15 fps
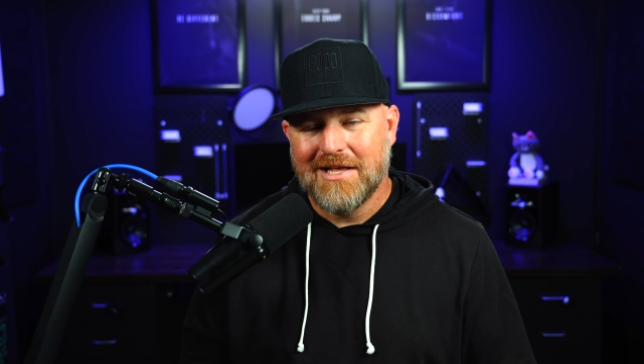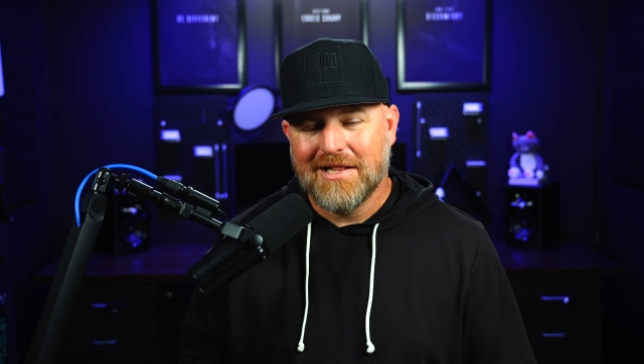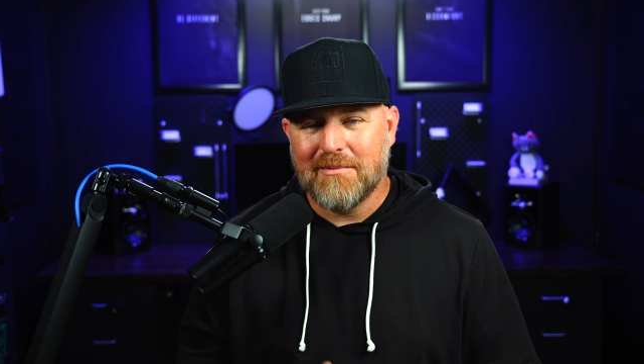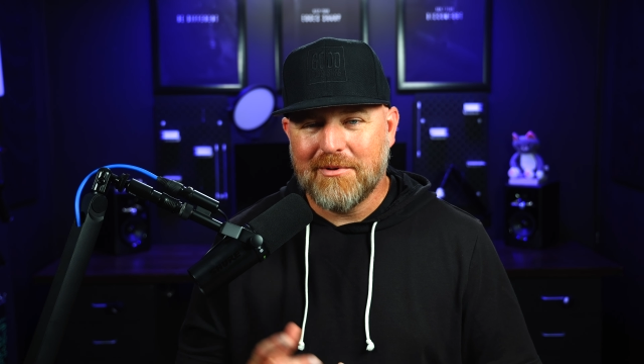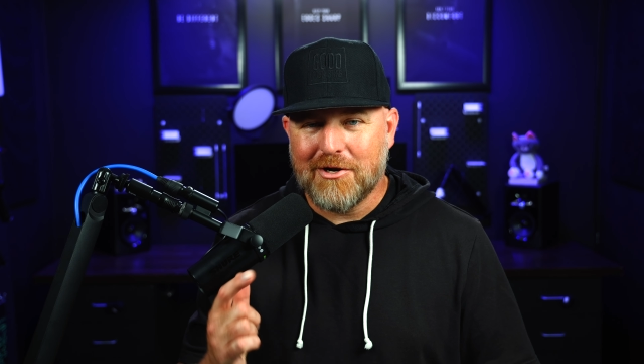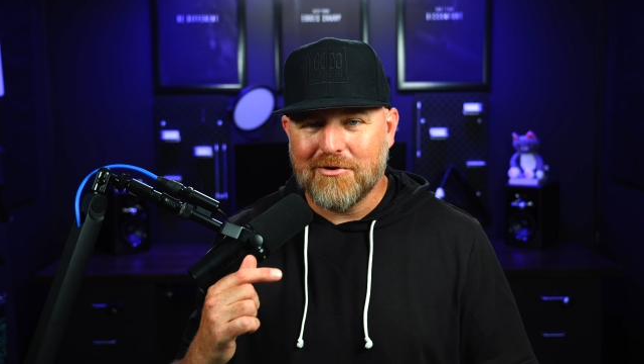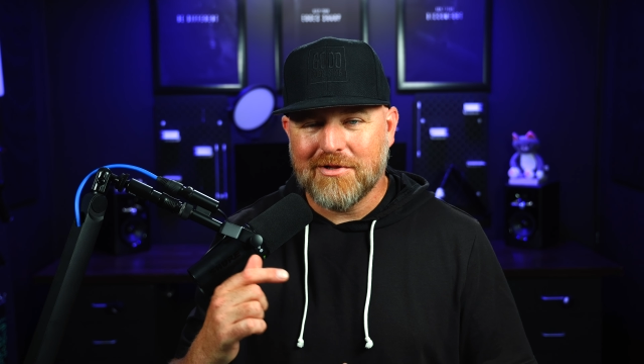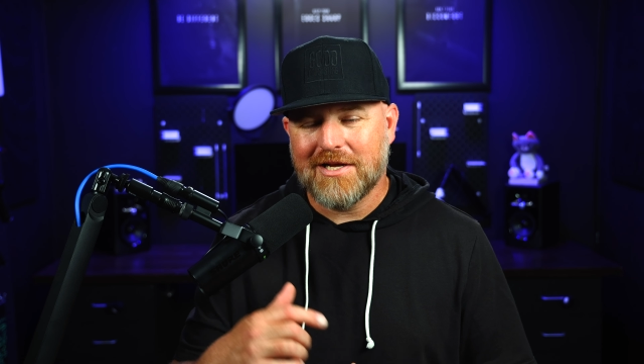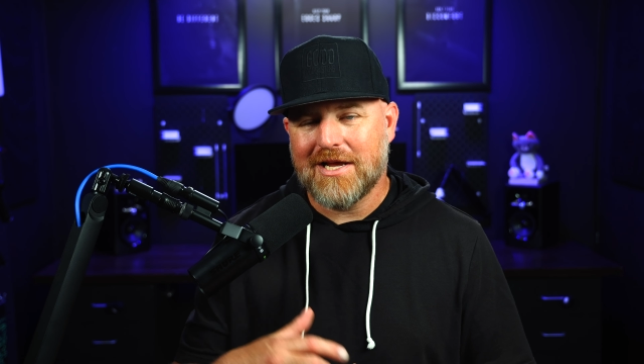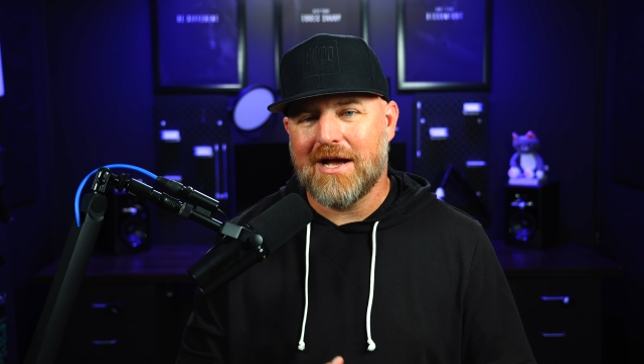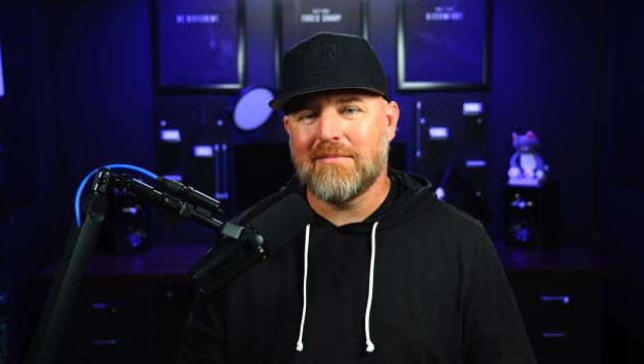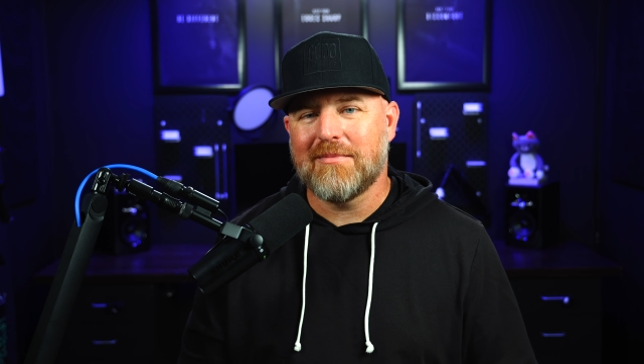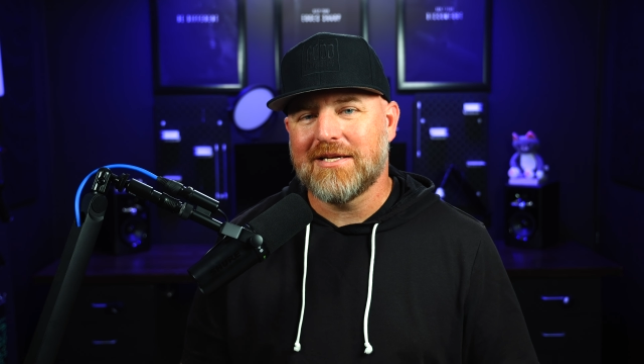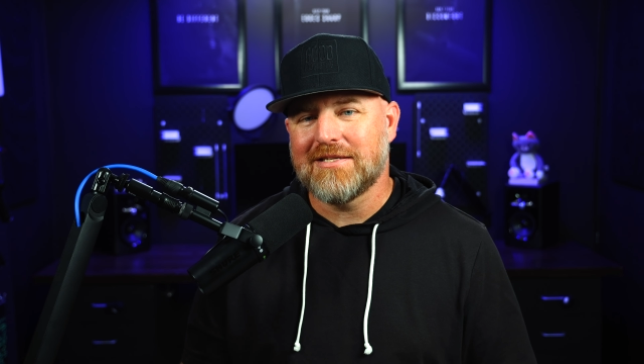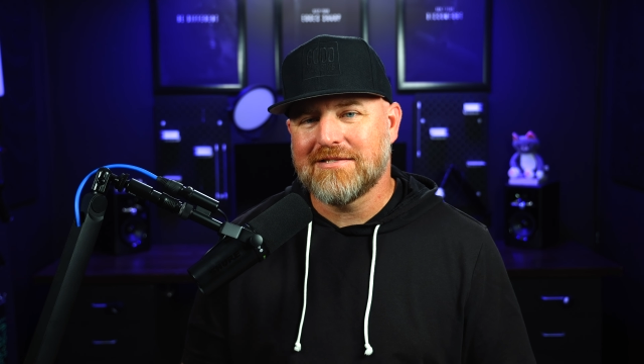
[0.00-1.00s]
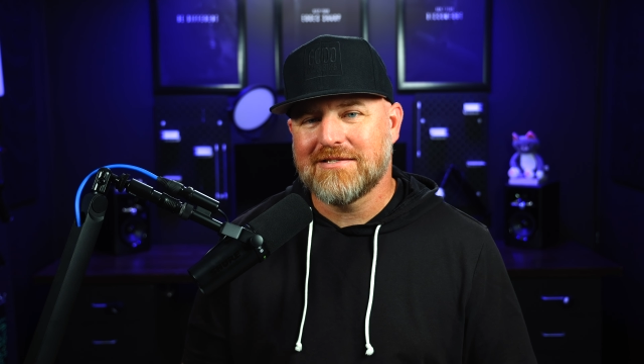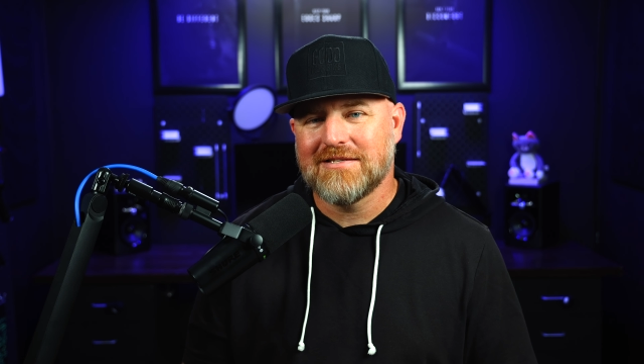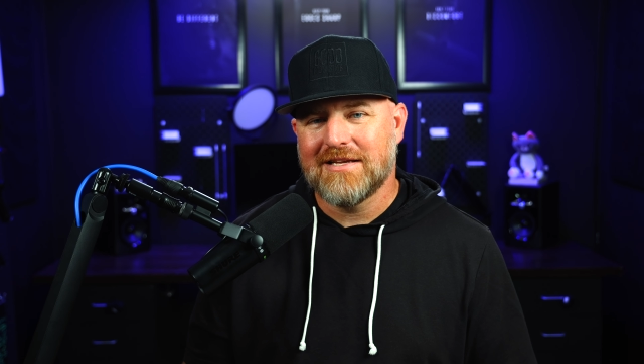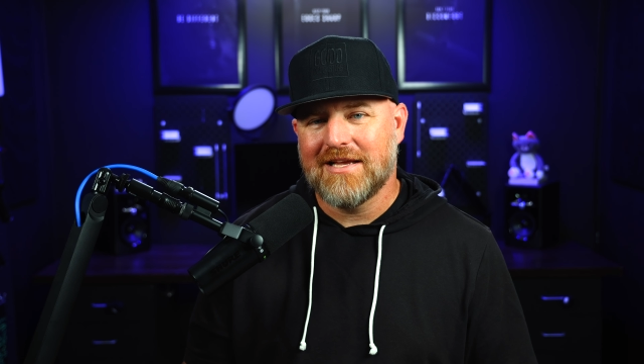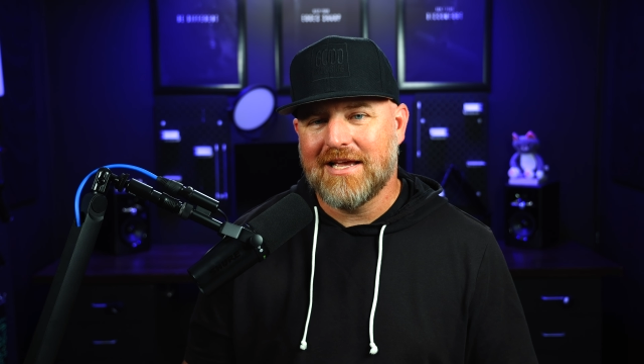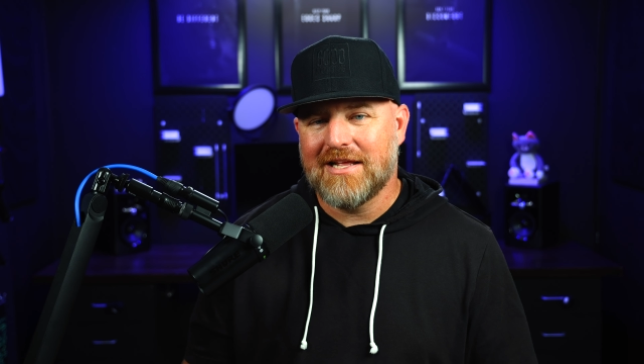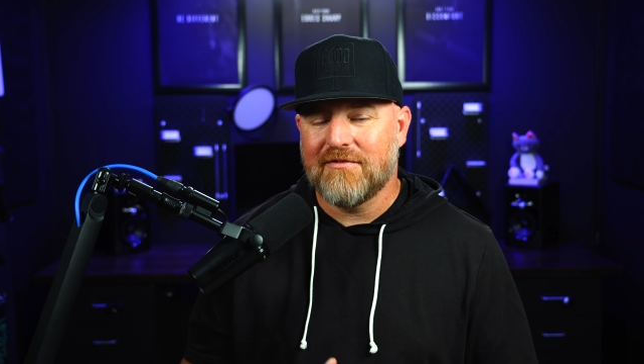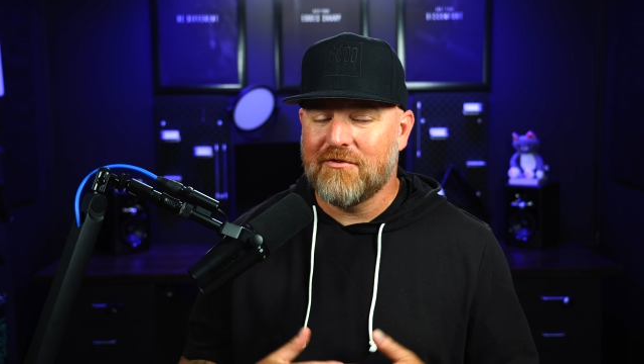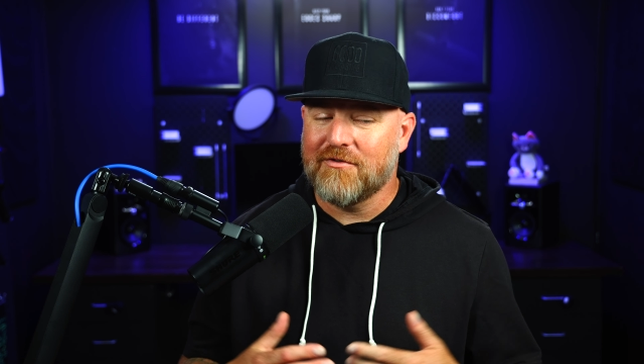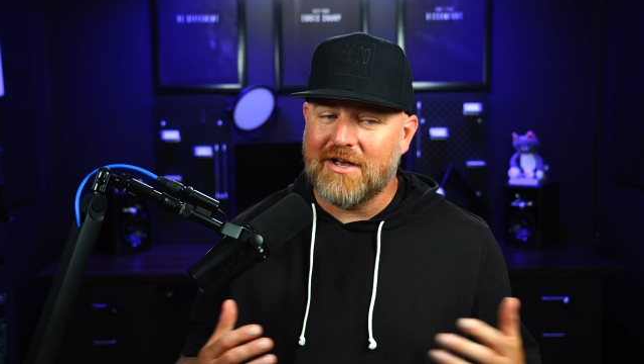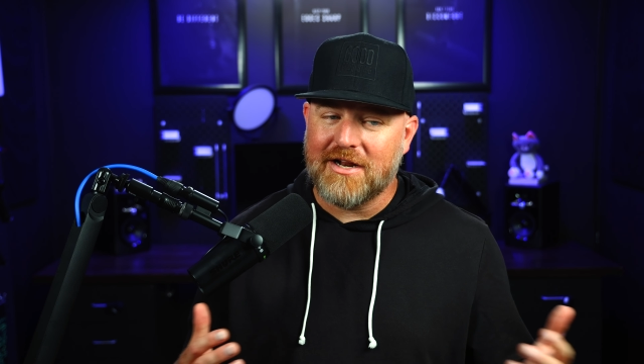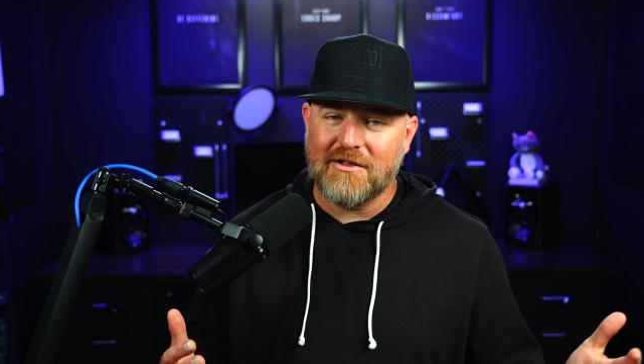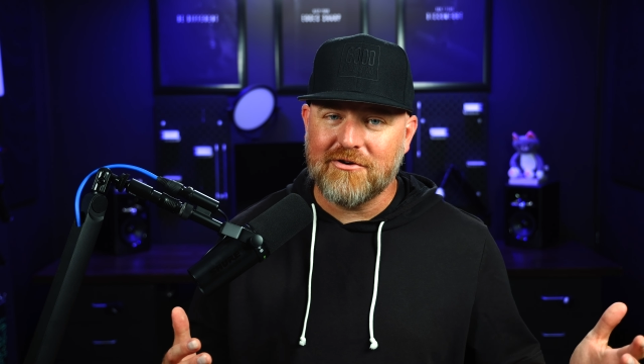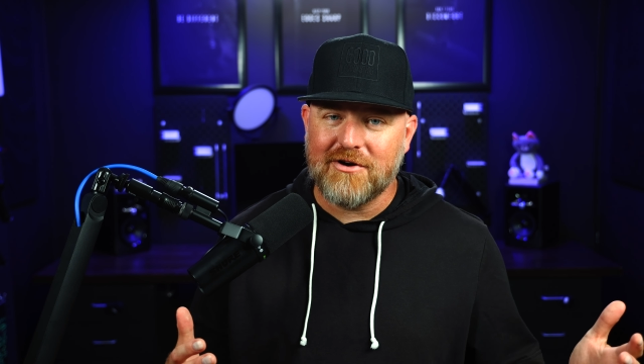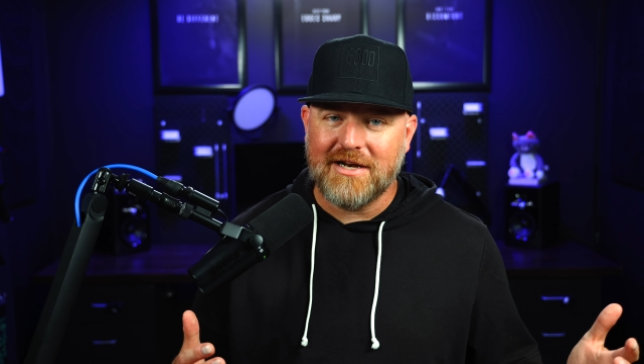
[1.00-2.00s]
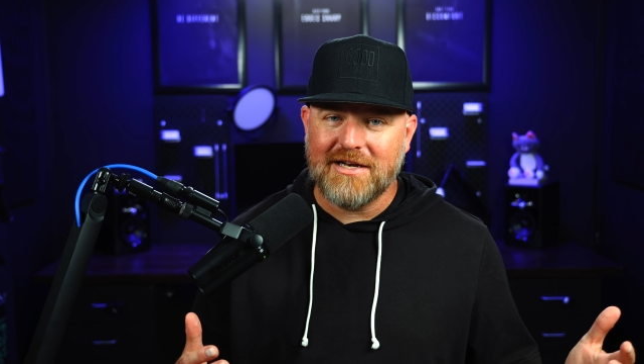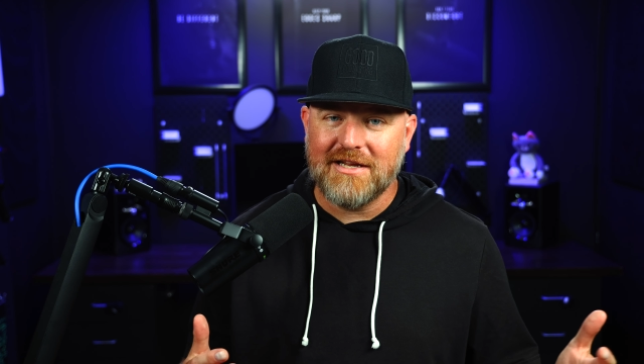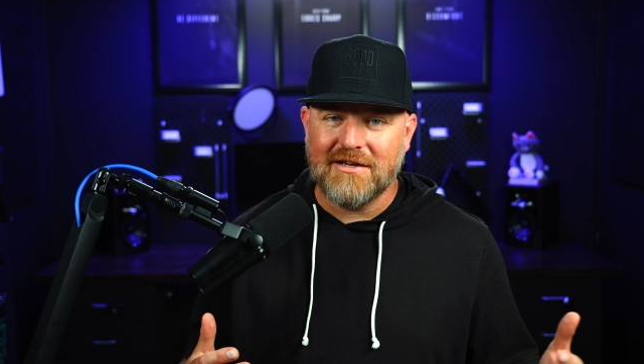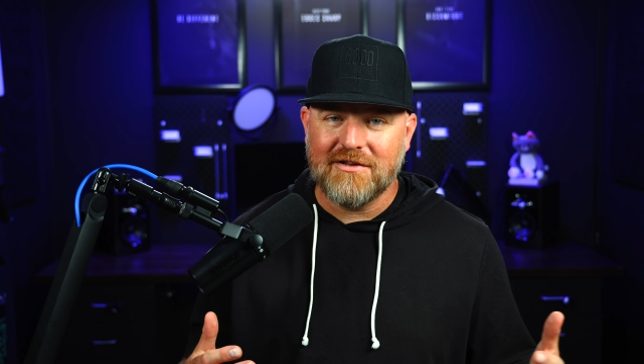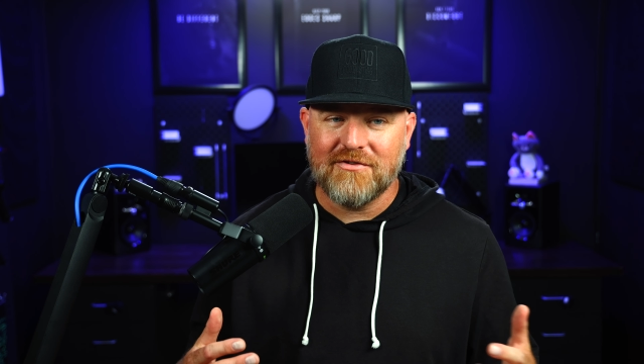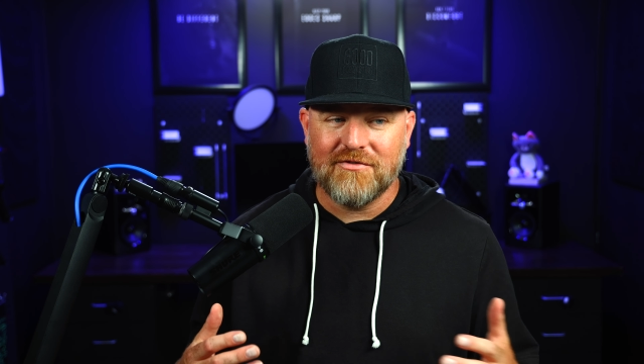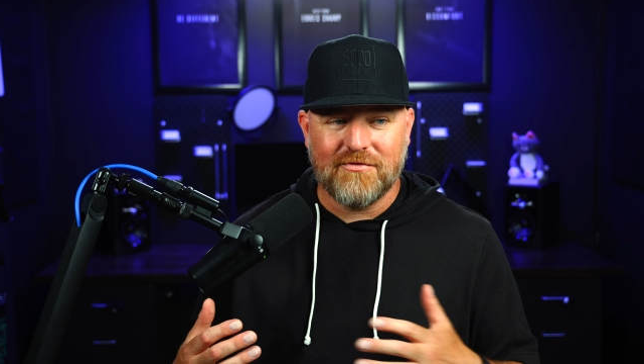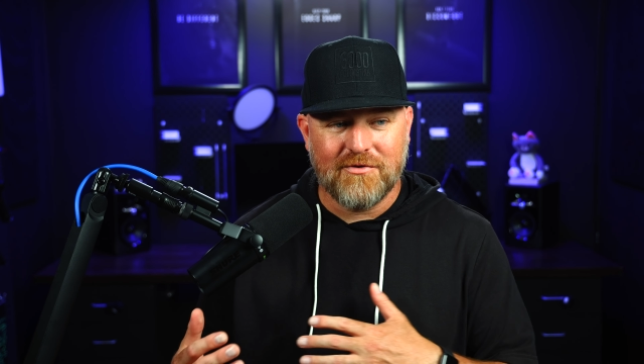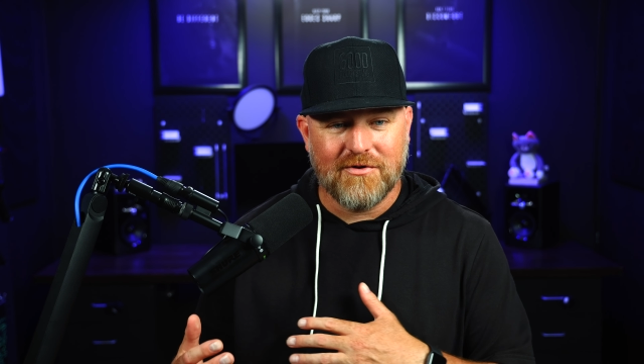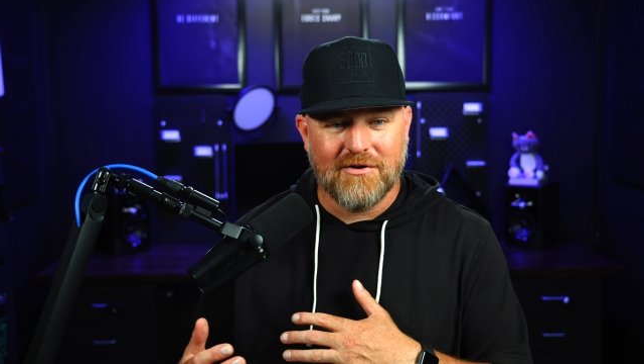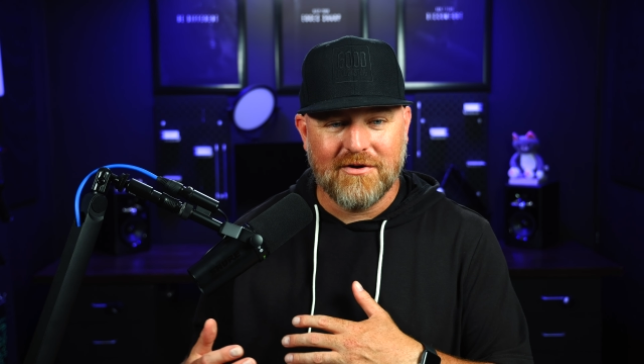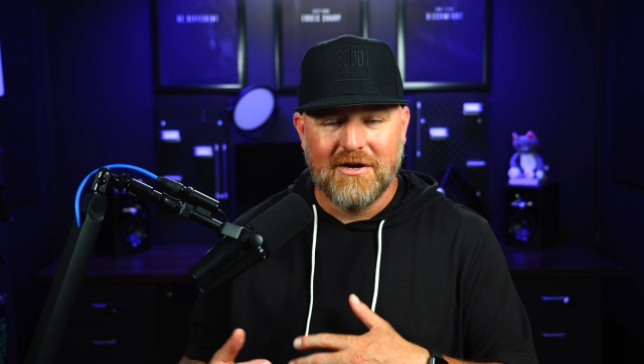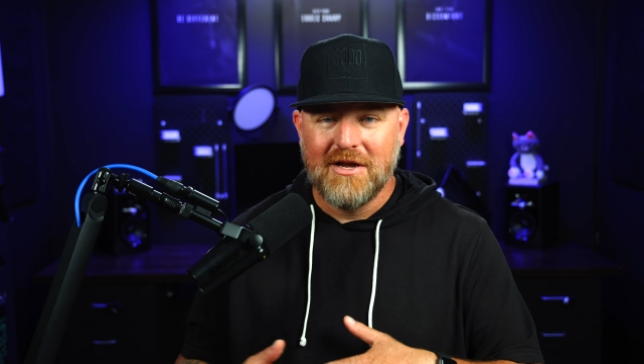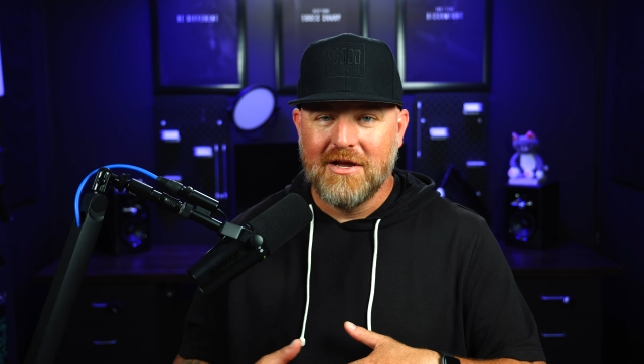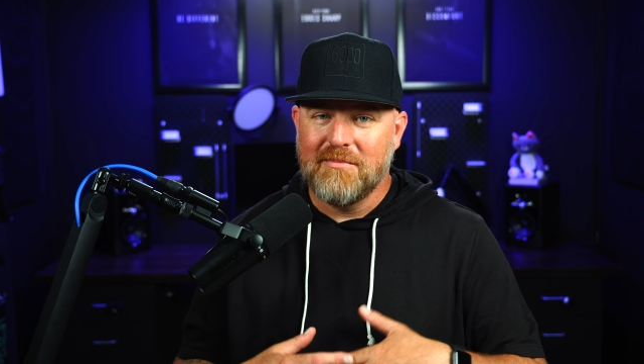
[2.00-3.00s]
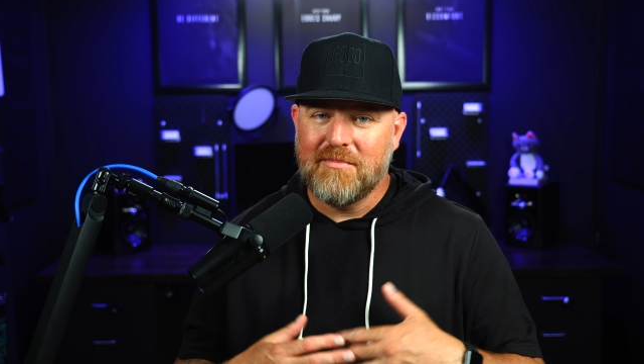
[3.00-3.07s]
Let me know in the comments. And if you've got other ideas for